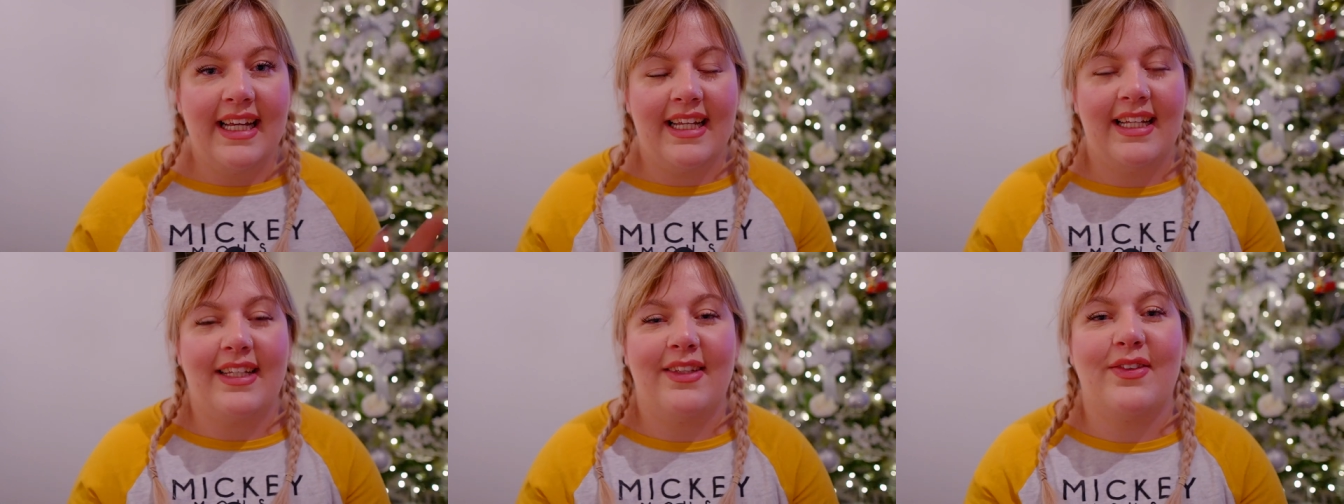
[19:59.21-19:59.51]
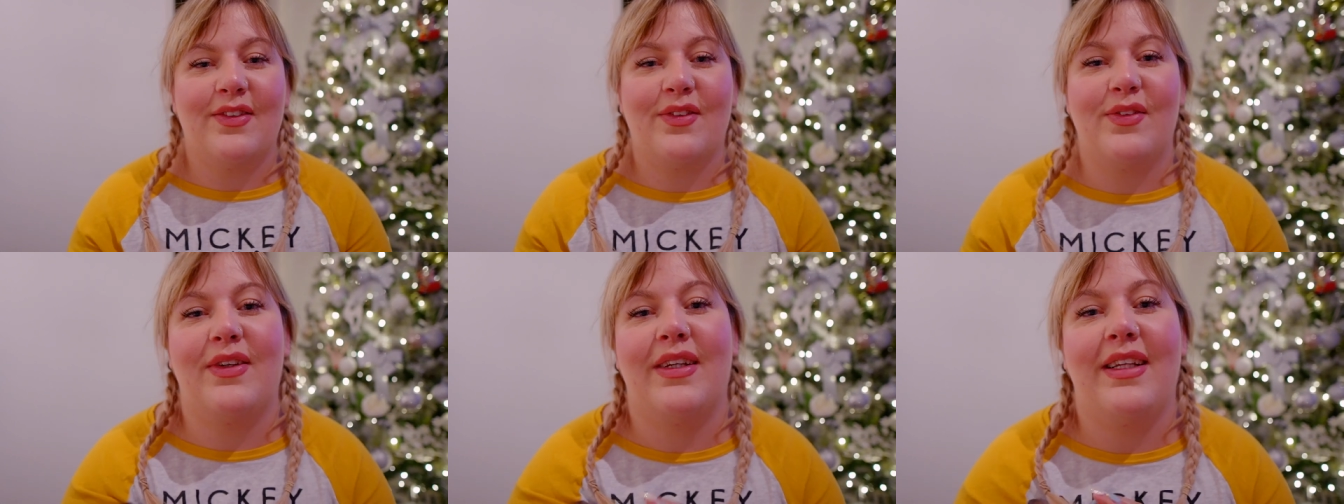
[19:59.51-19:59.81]
and it
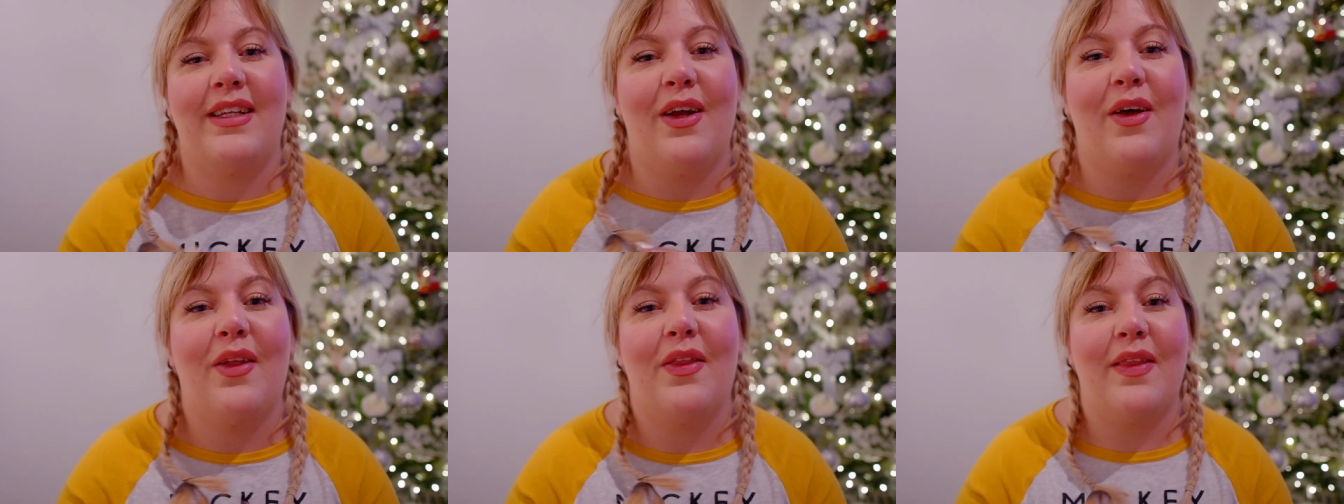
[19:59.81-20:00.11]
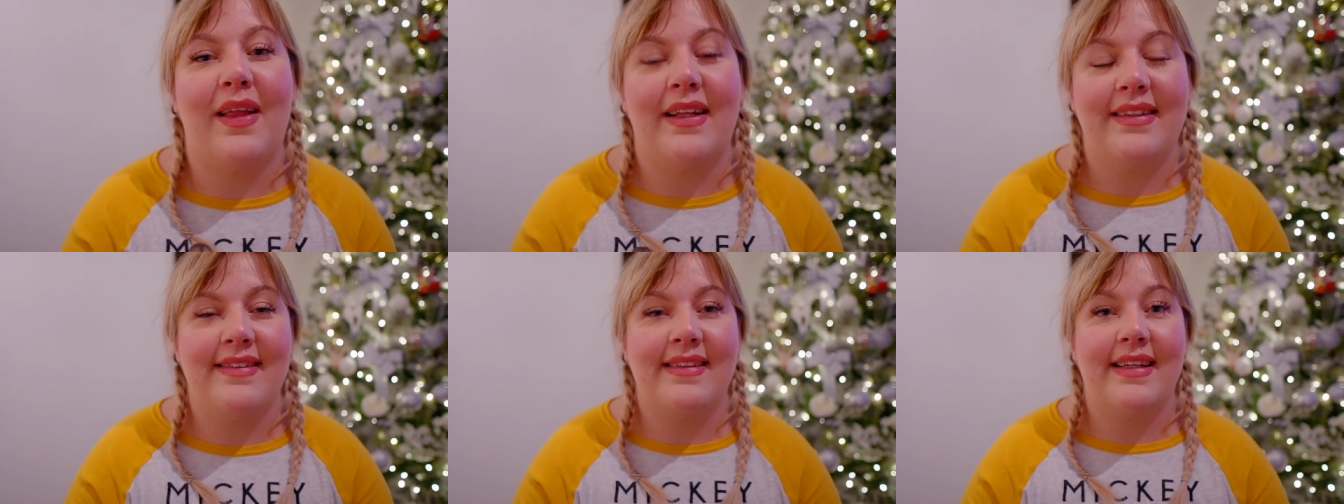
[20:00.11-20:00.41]
looks really
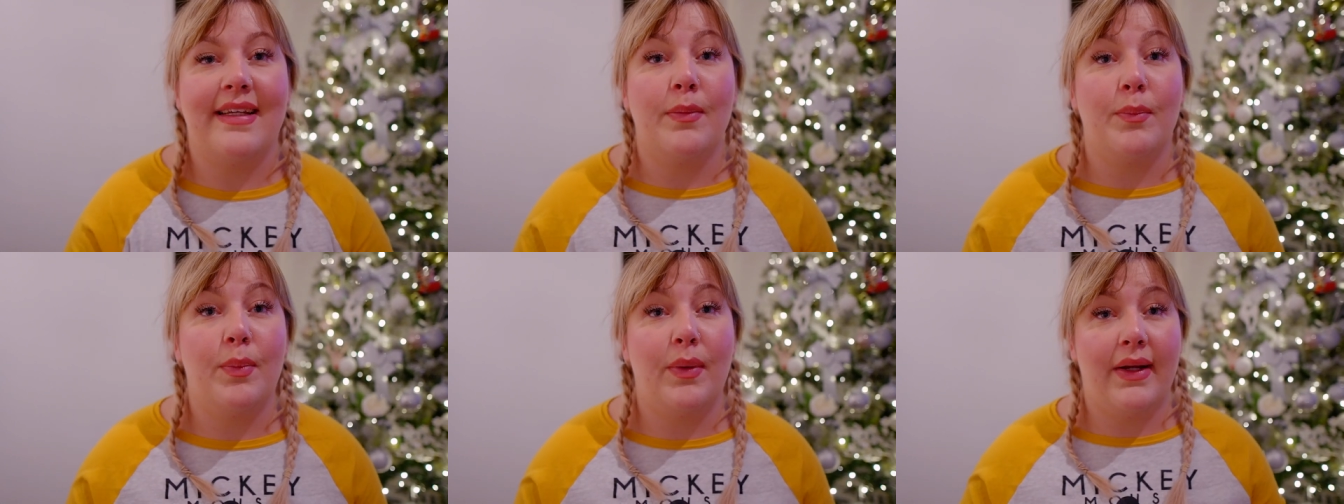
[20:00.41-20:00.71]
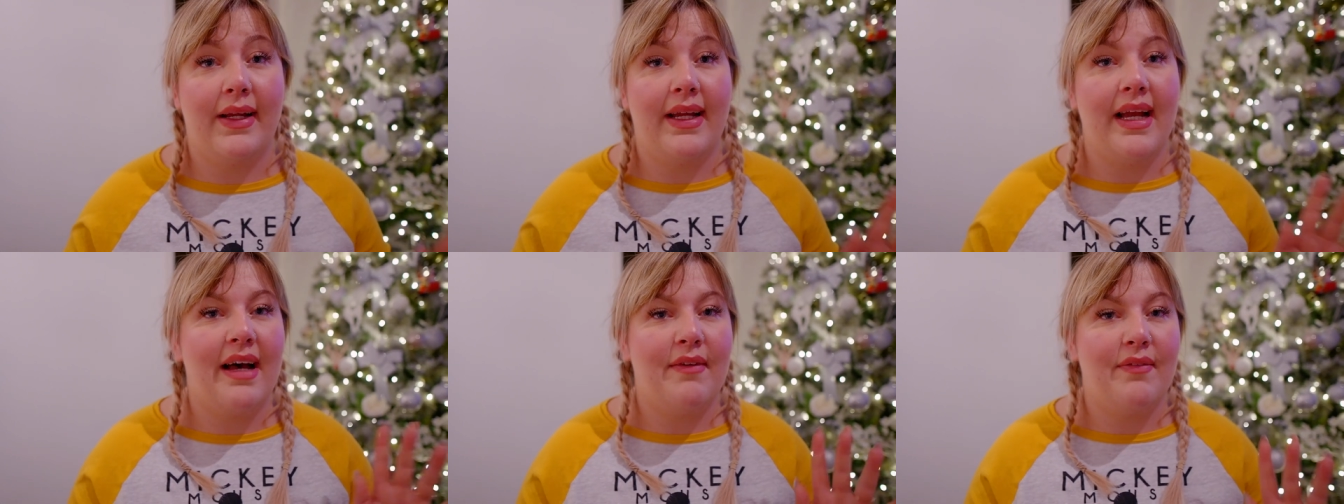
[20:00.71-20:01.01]
authentic and
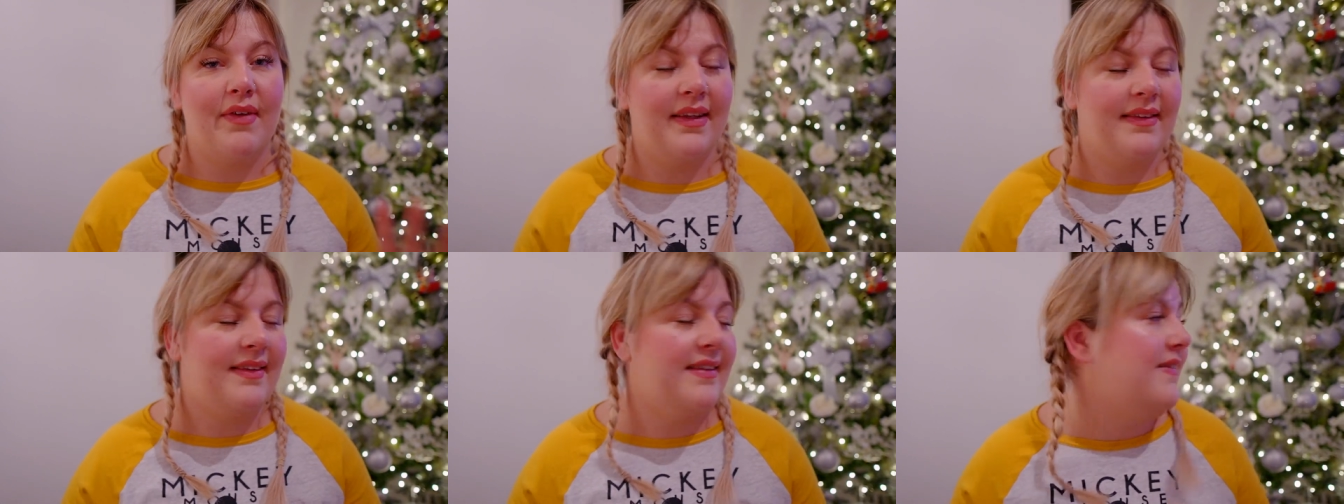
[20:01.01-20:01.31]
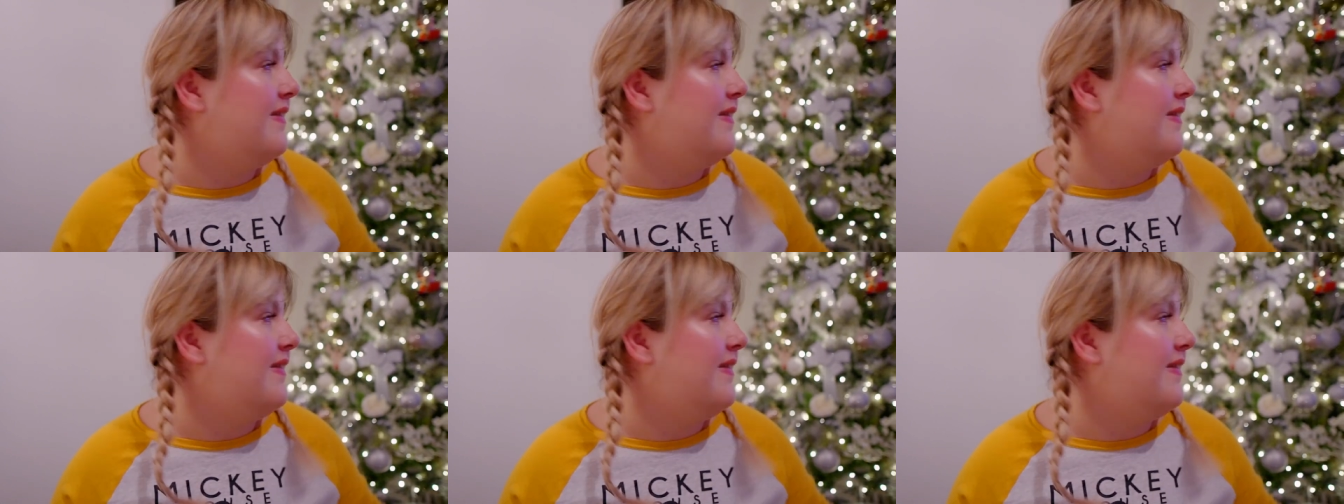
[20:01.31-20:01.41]
pretty. I've had the